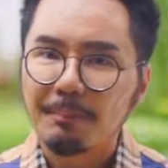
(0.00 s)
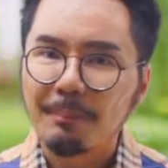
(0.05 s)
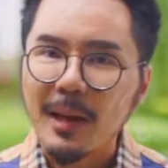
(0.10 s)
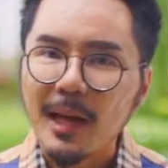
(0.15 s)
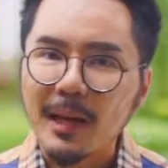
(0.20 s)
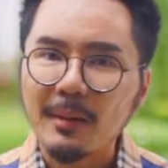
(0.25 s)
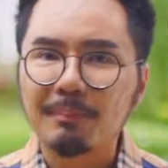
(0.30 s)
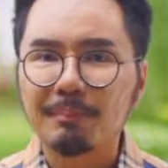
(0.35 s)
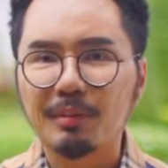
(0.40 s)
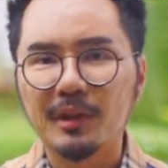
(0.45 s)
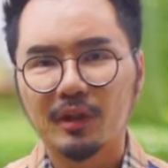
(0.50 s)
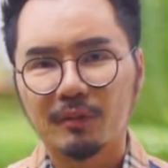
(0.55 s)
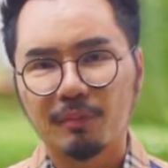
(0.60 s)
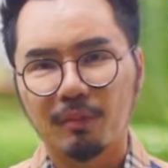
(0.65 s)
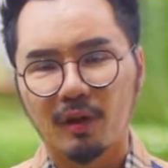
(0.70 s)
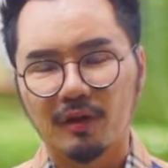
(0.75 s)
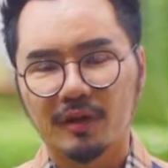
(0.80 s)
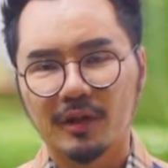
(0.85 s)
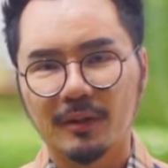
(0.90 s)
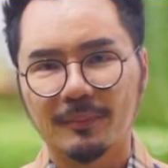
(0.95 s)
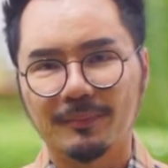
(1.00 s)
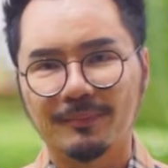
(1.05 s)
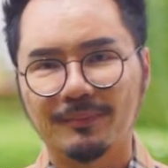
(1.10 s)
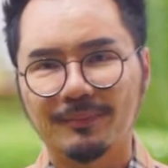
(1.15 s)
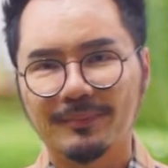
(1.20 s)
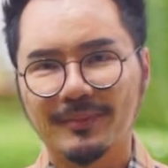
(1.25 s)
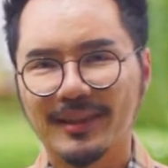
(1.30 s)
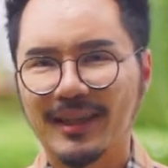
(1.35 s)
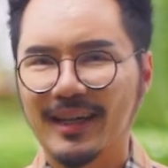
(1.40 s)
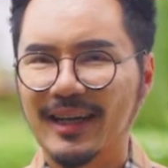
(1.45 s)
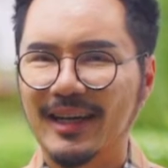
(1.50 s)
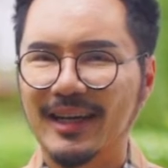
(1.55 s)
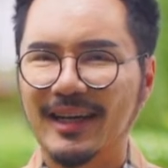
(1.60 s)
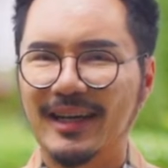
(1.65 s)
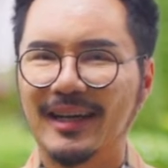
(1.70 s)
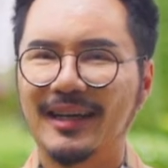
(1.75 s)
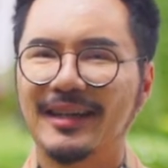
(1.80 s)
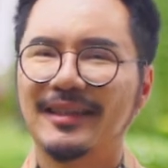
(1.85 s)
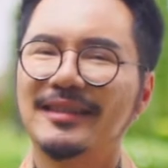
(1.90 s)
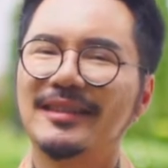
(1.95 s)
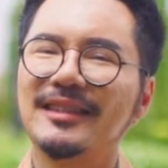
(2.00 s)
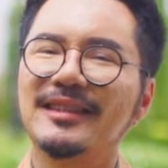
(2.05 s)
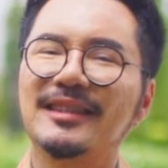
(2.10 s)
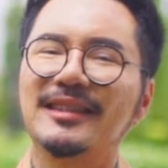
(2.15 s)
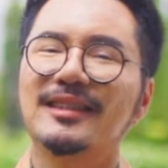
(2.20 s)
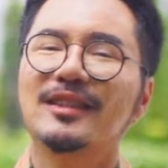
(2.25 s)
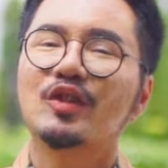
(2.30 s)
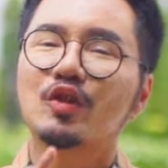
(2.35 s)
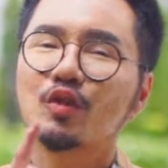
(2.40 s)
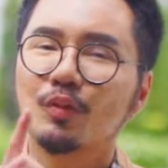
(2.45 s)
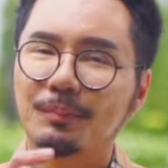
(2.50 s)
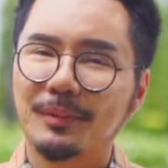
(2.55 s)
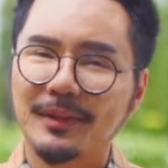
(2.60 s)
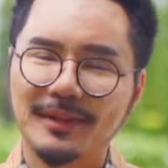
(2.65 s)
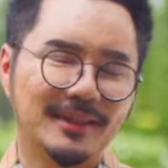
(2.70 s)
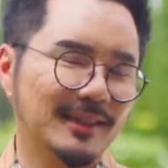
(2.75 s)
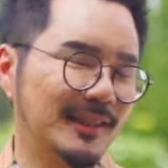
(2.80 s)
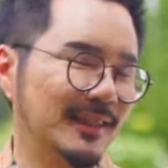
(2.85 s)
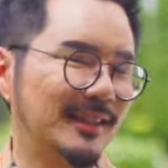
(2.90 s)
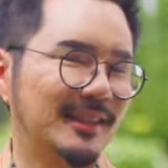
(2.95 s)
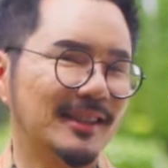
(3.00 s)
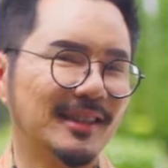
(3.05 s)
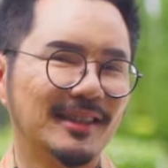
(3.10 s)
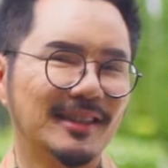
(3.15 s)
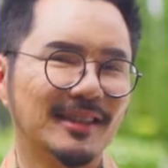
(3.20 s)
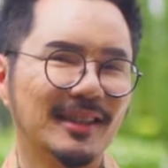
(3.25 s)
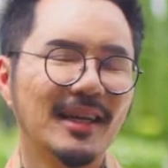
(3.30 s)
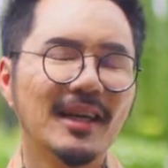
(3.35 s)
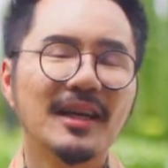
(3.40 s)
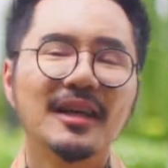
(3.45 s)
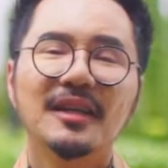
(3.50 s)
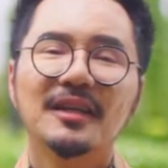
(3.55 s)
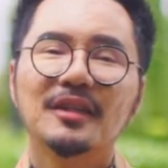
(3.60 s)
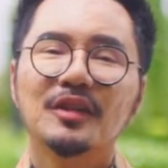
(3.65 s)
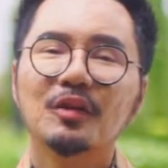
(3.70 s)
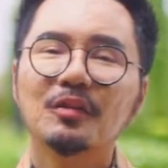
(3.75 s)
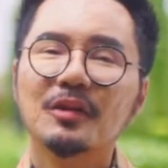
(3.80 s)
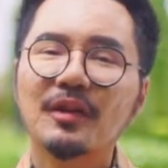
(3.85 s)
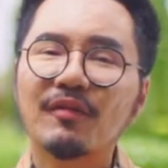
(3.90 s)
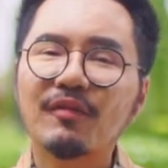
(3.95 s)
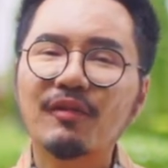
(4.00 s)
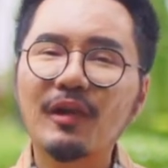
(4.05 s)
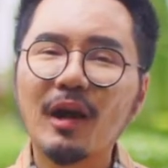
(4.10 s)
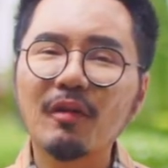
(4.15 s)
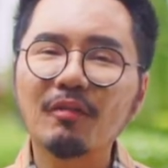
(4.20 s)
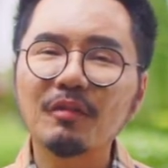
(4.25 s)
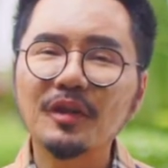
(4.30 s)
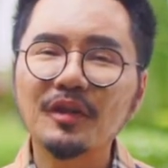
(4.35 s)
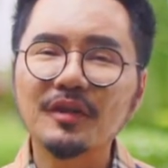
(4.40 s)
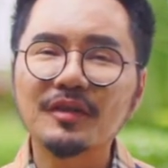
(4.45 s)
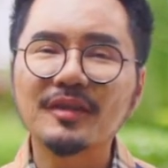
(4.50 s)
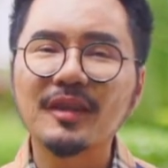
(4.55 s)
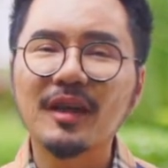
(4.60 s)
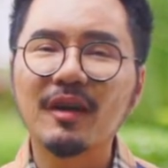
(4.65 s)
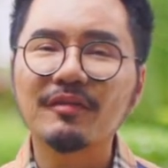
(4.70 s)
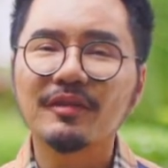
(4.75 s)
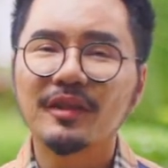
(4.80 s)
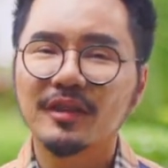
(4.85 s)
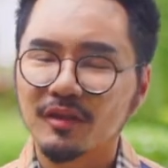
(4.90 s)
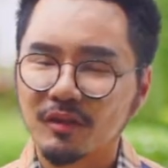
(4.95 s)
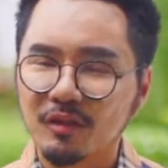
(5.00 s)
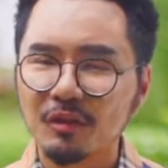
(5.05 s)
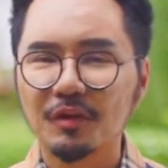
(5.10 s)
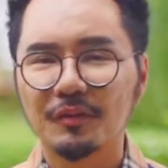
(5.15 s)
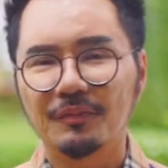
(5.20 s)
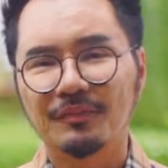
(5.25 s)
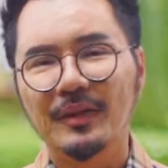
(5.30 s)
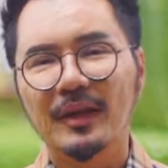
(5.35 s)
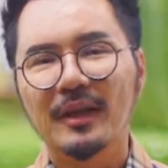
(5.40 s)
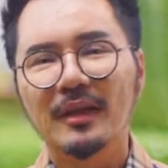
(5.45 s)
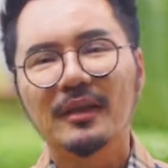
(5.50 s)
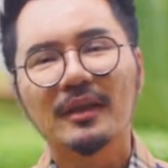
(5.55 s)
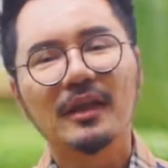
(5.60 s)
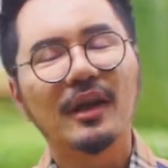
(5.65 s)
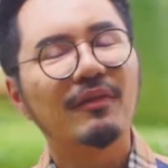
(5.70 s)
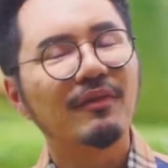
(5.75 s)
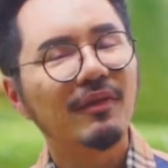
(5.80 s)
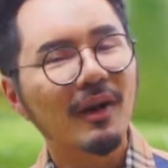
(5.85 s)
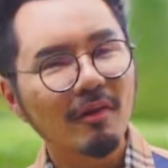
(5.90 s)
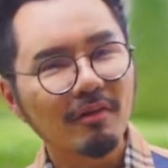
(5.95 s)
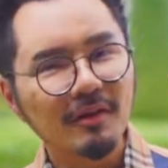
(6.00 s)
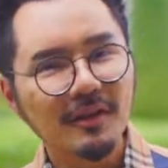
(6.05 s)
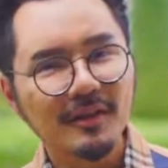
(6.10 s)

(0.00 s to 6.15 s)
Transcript: bad peach blossom? This is superstitious. So the flower itself is good. The flower